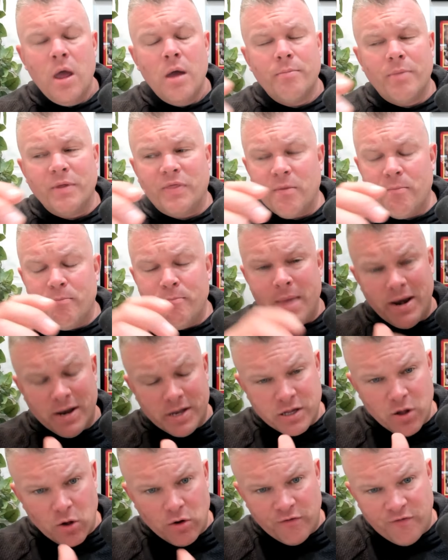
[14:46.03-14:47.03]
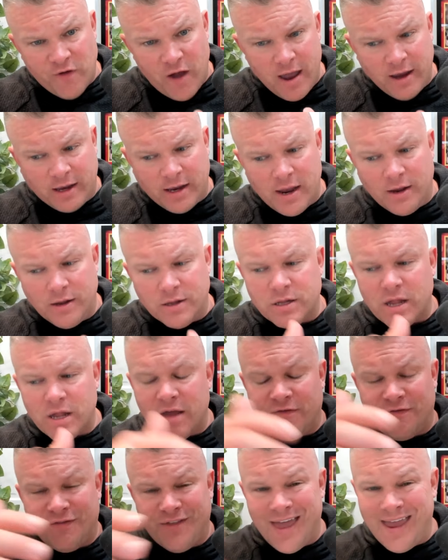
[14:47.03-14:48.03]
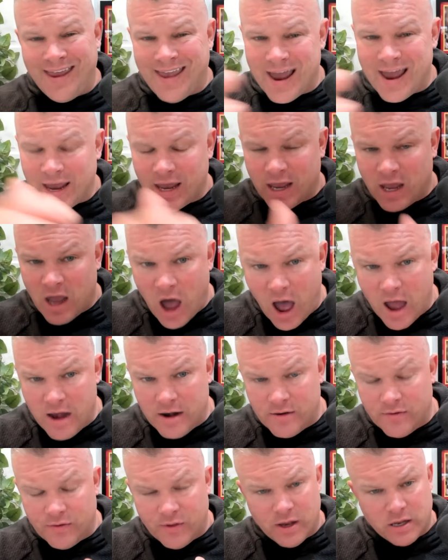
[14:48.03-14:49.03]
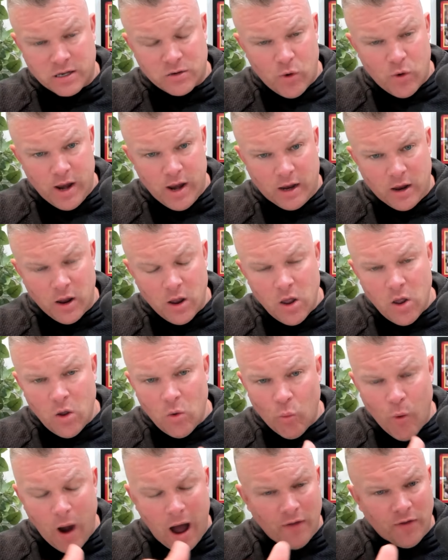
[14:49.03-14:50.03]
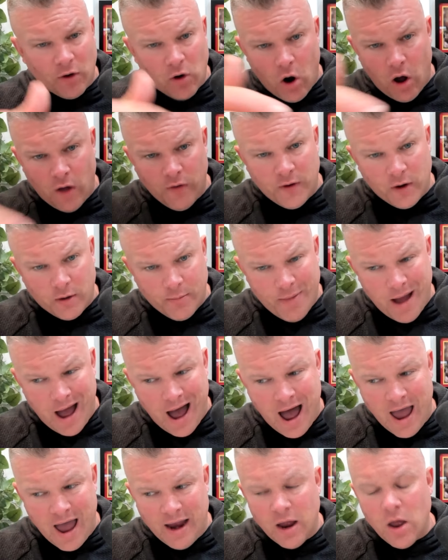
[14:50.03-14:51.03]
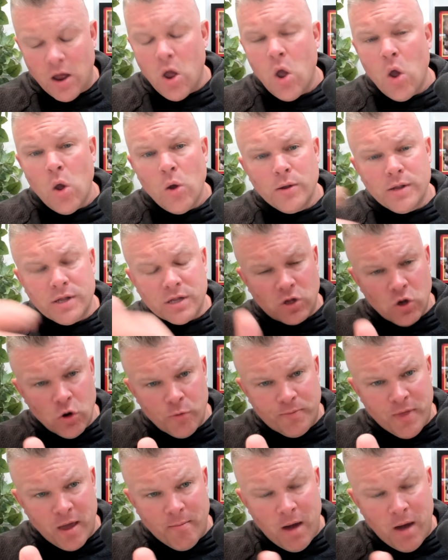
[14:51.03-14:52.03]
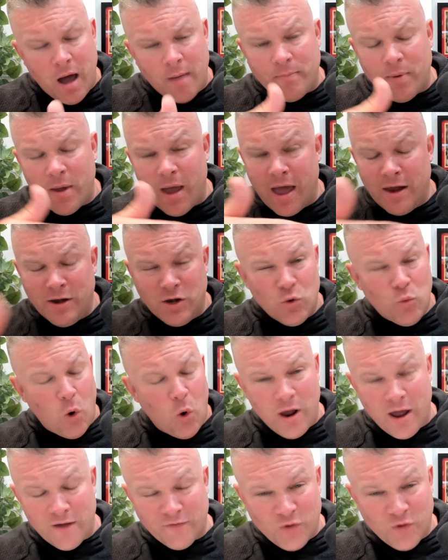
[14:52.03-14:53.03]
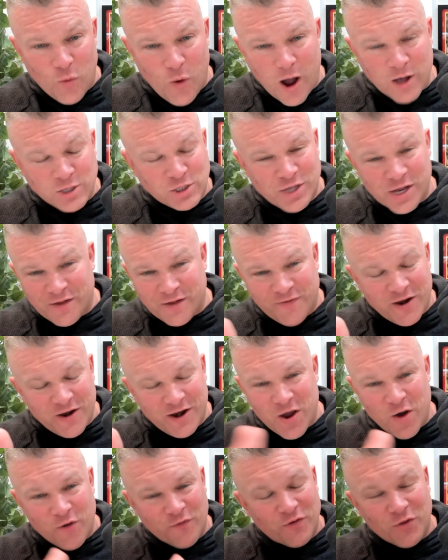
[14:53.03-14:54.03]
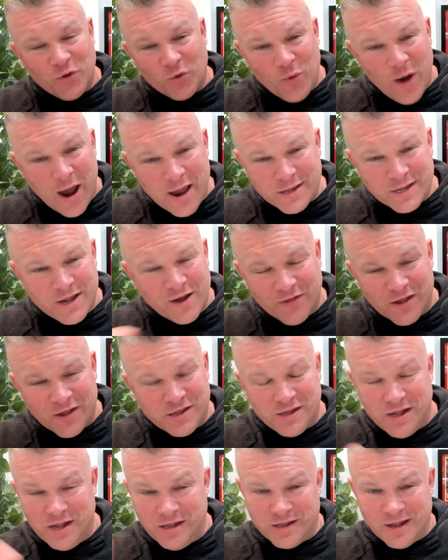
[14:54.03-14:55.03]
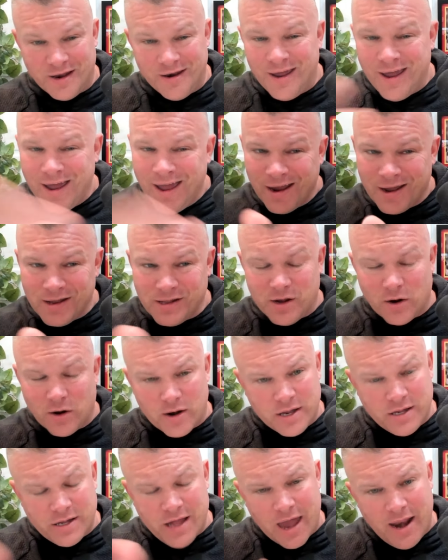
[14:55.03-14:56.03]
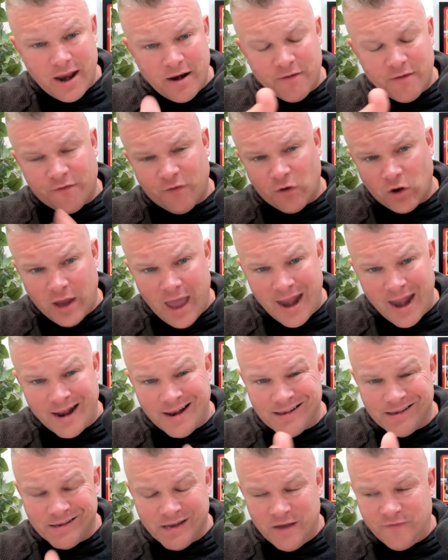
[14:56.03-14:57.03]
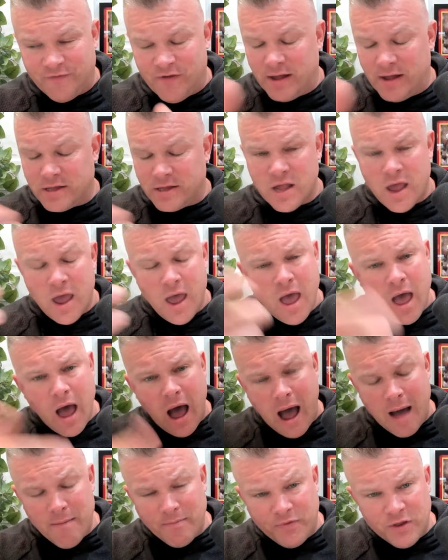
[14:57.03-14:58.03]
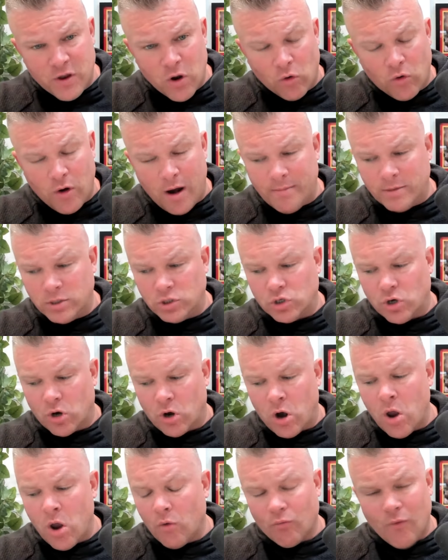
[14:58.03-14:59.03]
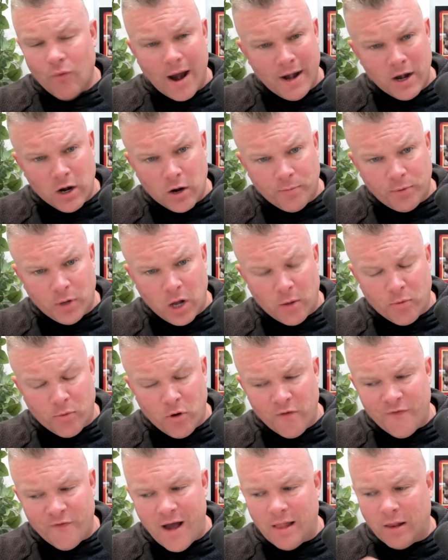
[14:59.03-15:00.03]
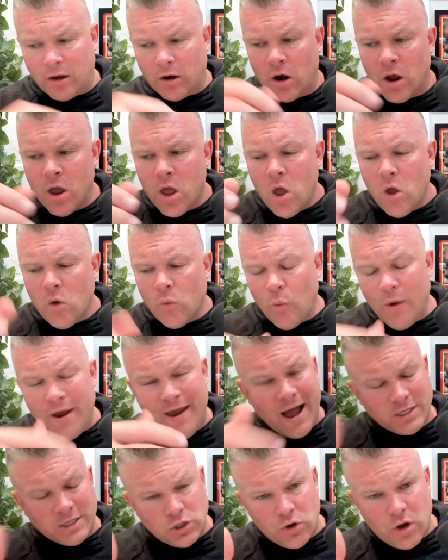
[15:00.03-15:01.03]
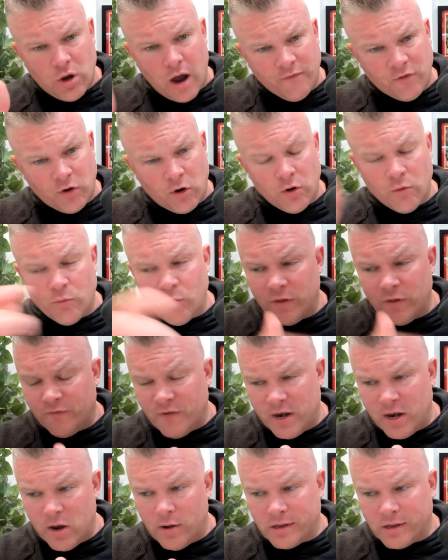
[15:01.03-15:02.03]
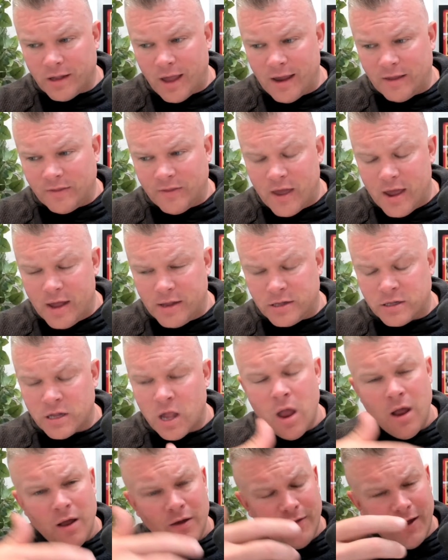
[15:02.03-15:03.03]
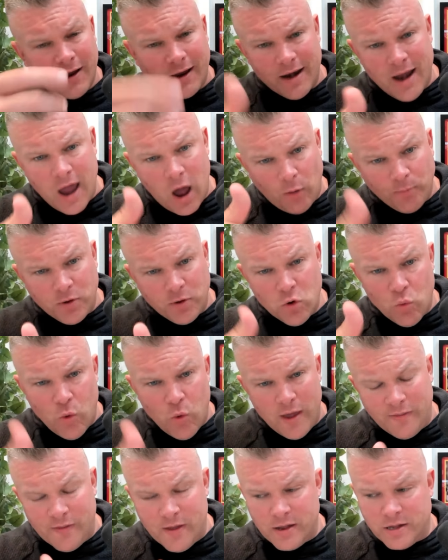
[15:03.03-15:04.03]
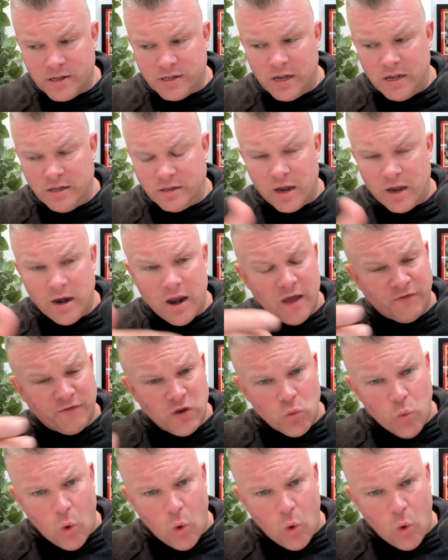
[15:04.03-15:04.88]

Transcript: But the Minnesota Vikings, if they get cut this week while they're on their bye, scoop them up, and you won't have to watch this video for the rest of the season because they're a set it and forget it defense. I'm Theo Gremminger, right here at Player Profiler. We got you covered with videos like this that can help you win this season. If you